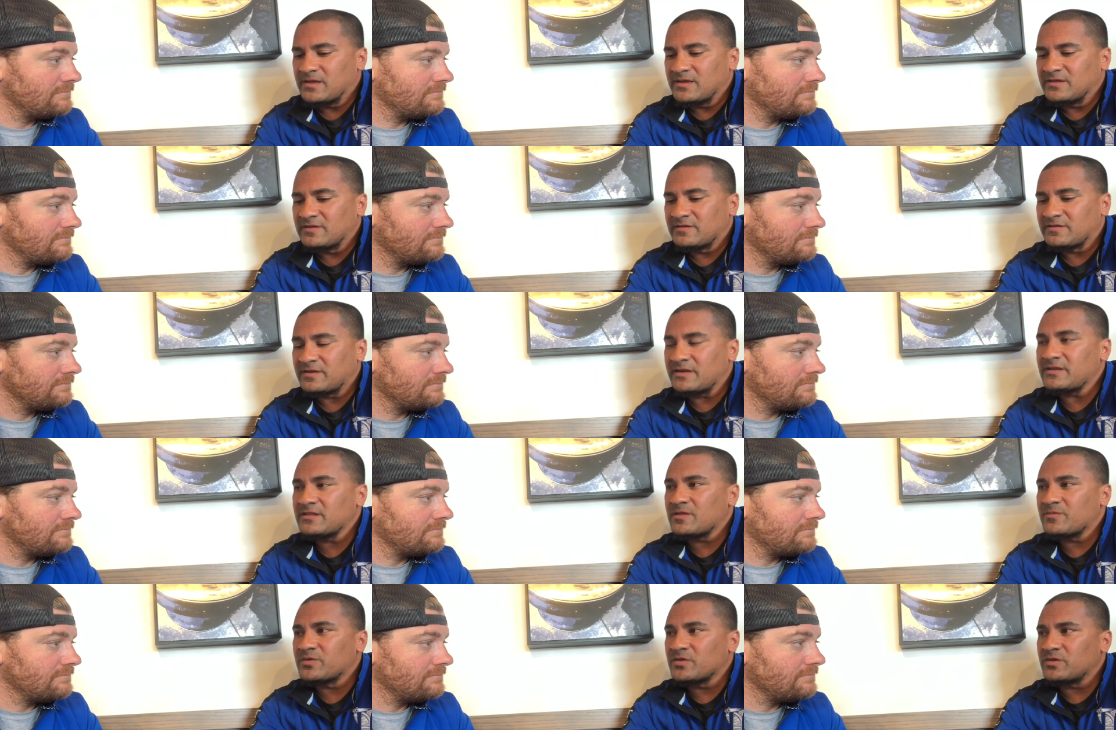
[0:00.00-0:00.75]
Speaker 1: sending
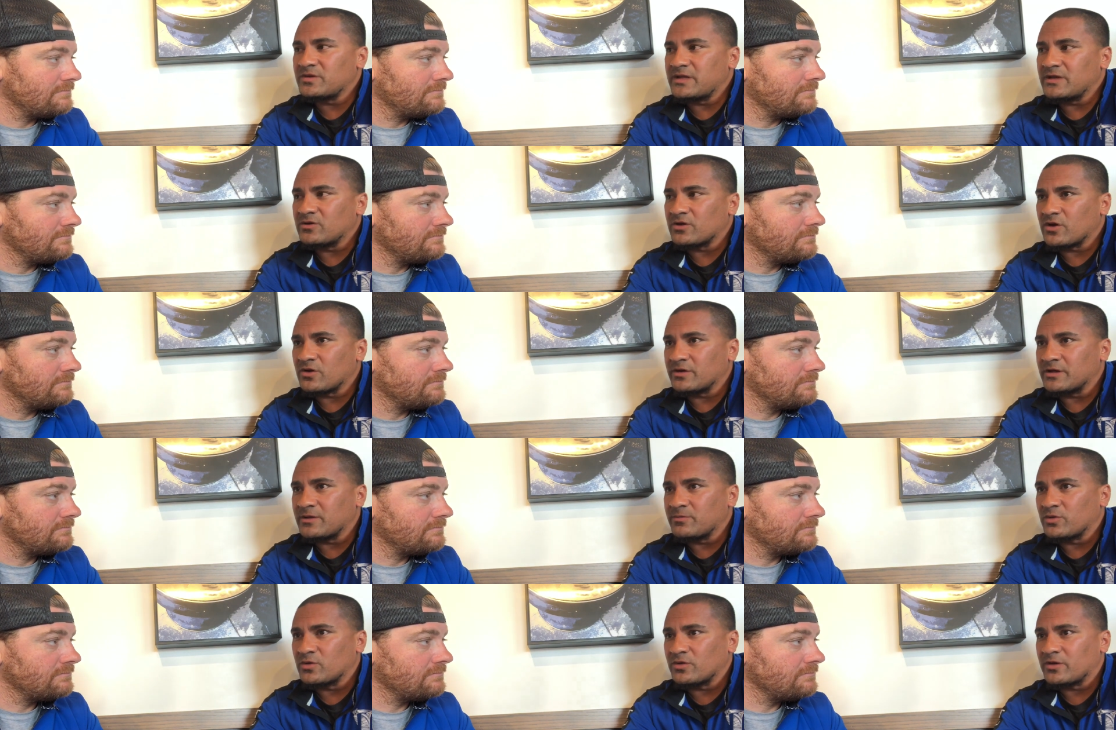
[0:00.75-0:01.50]
them through the Dale Carnegie
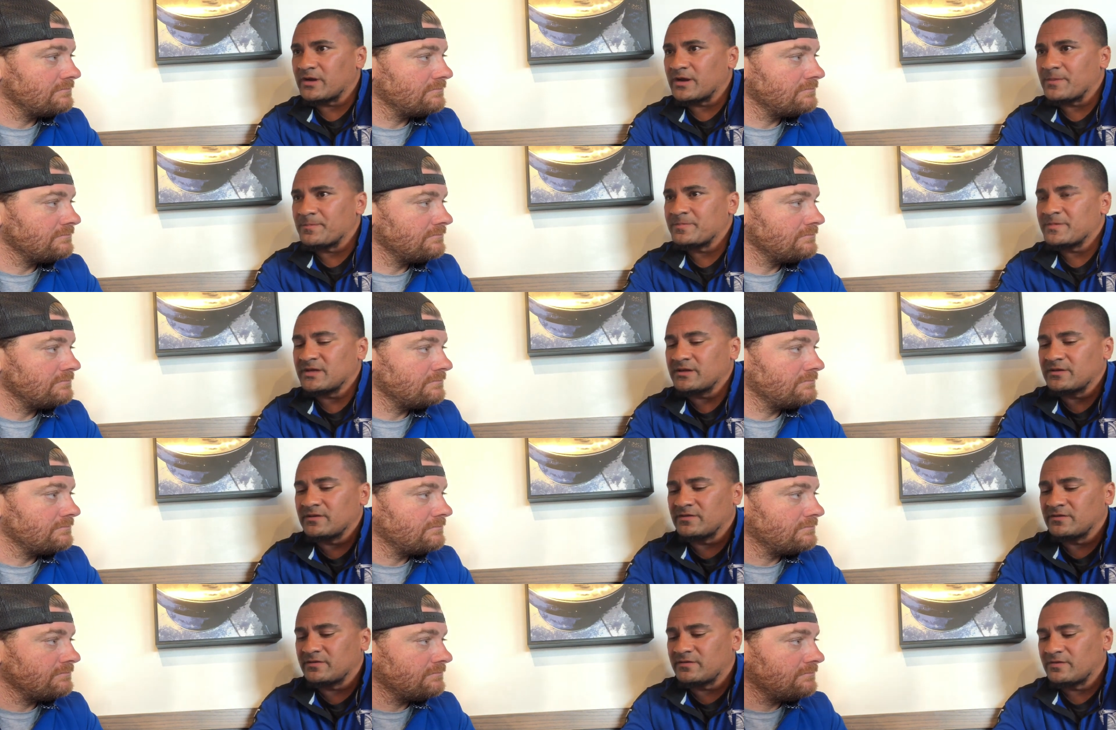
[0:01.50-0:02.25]
program
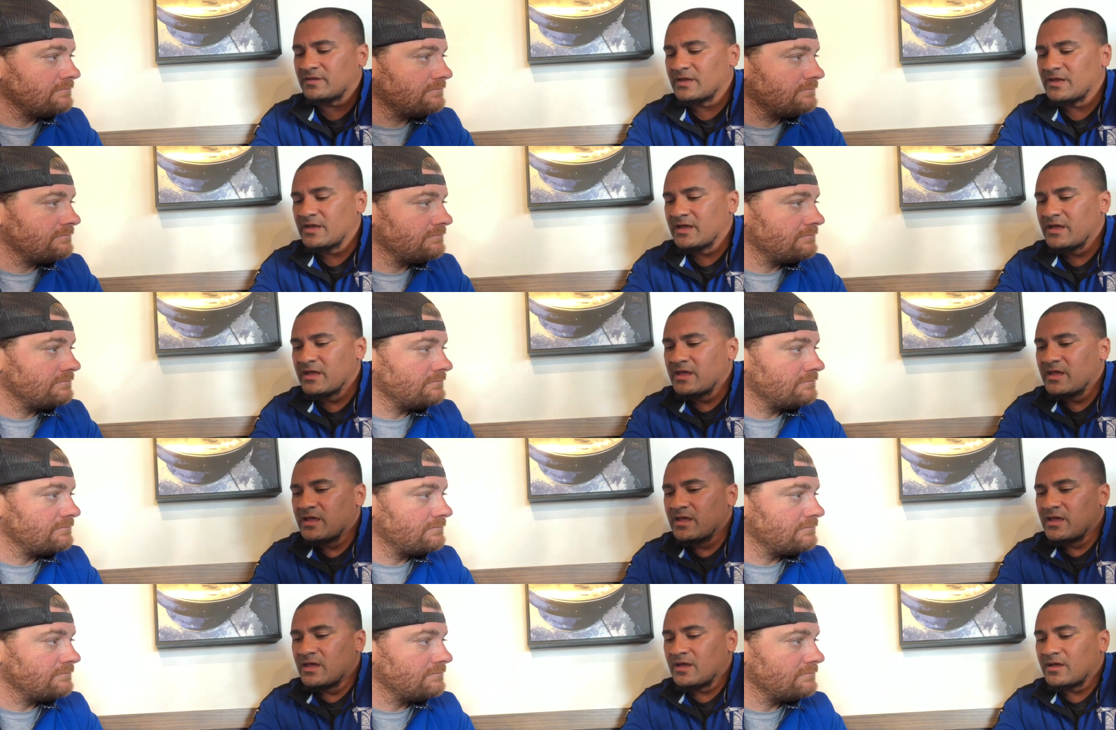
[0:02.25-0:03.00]
is
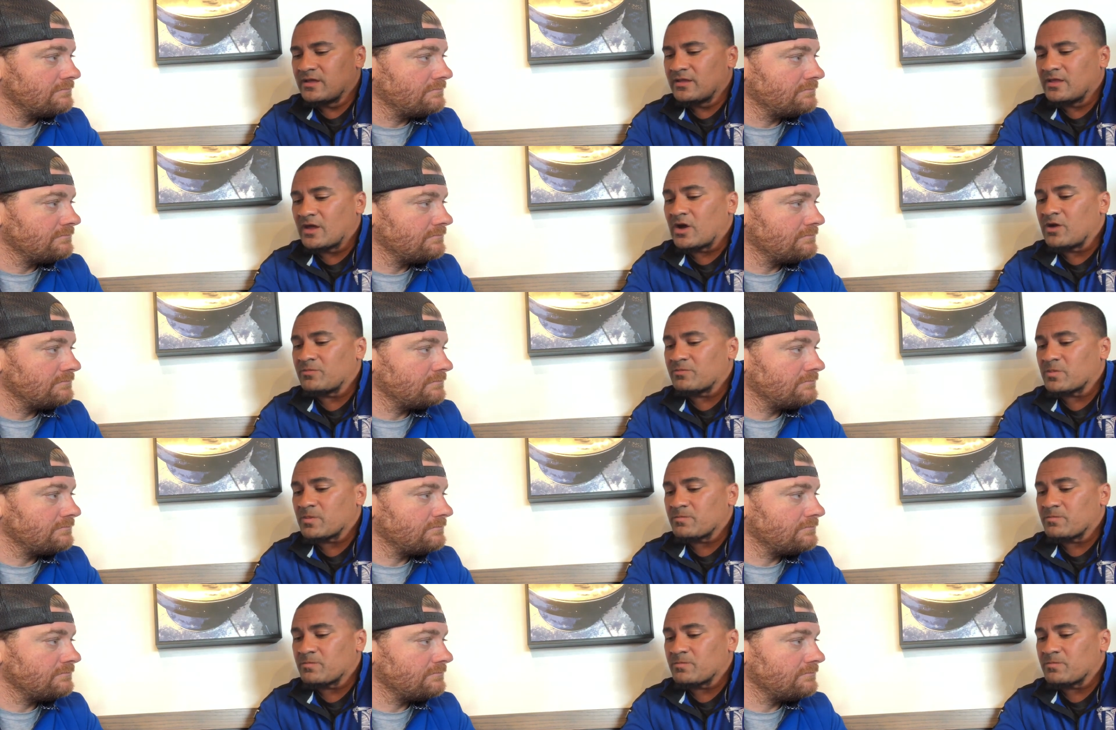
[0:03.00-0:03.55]
our